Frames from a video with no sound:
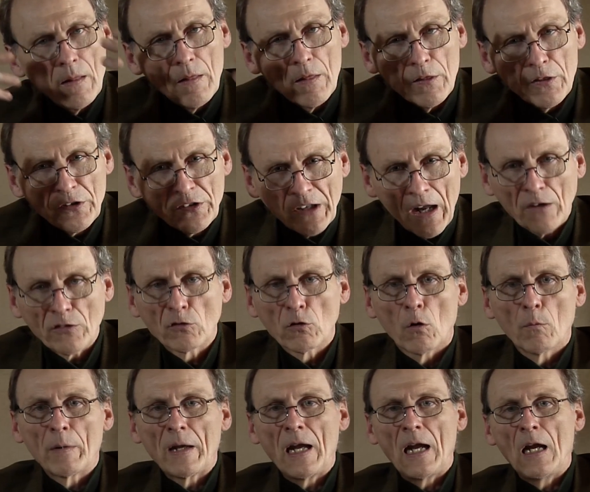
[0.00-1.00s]

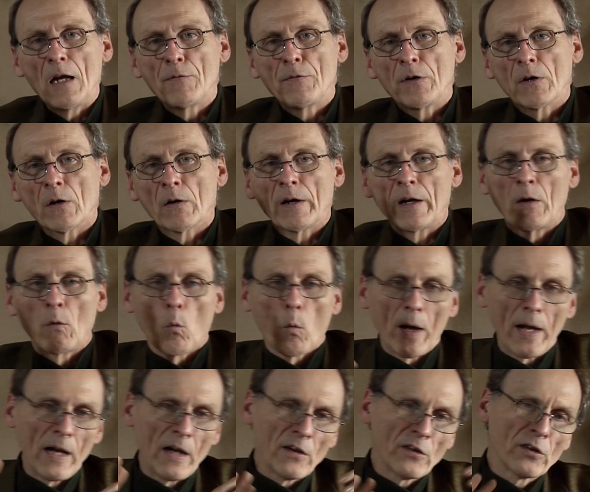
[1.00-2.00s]
sexual behavior in
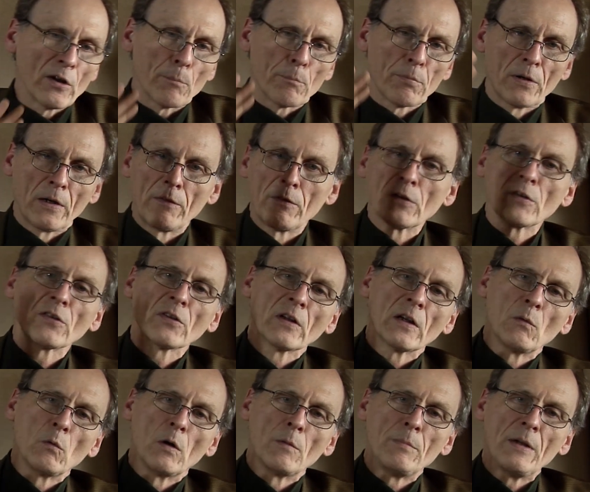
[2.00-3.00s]
ways that
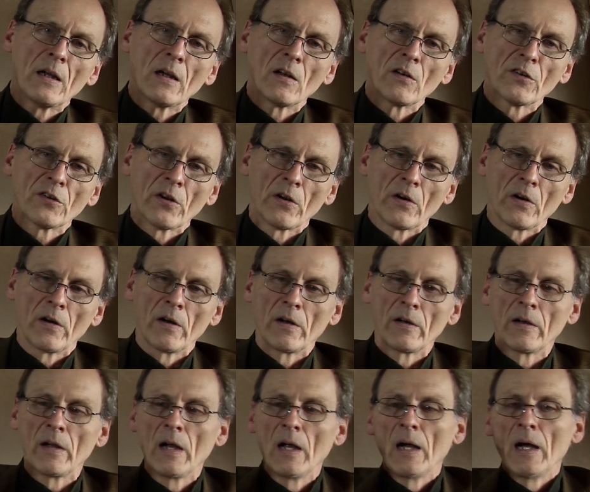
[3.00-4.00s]
previously would be
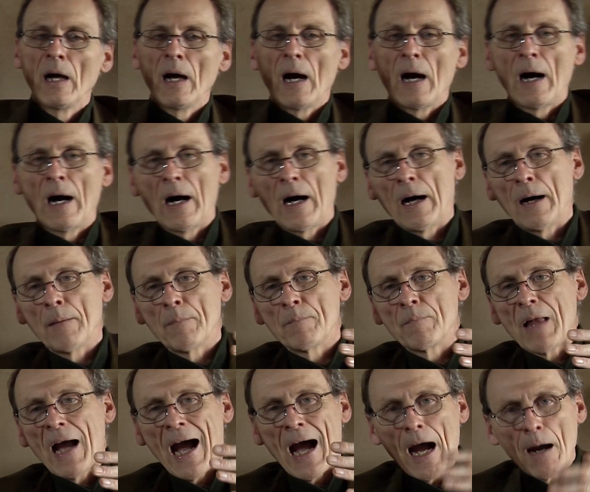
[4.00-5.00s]
considered
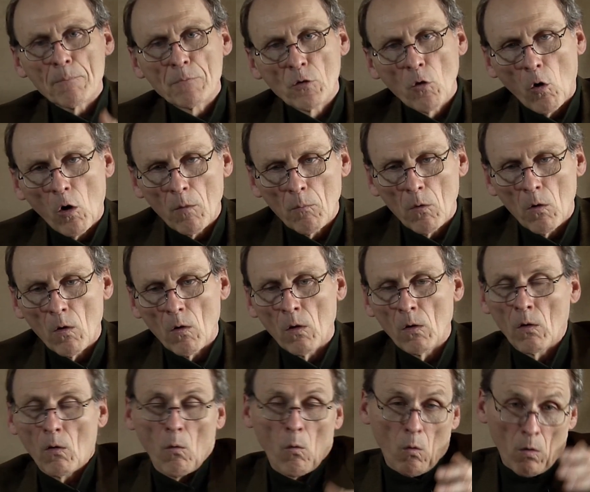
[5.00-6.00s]

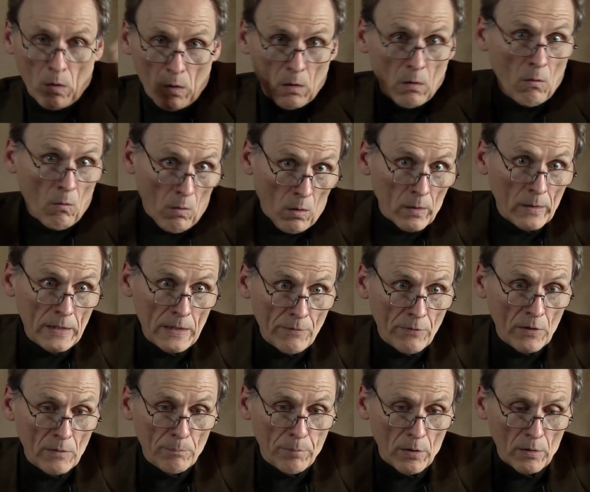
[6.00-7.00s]
abnormal or
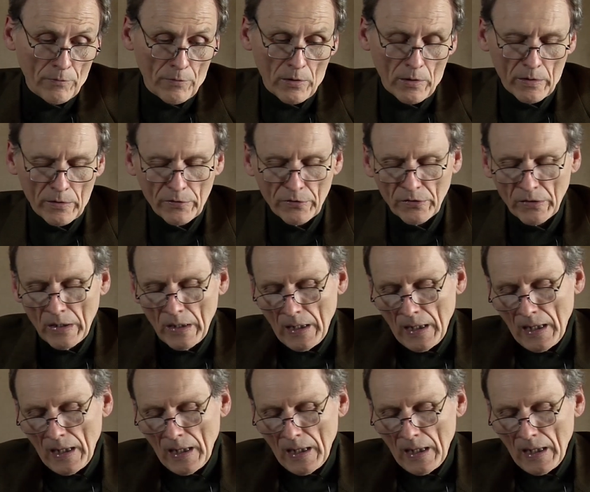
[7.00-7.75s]
even perverse.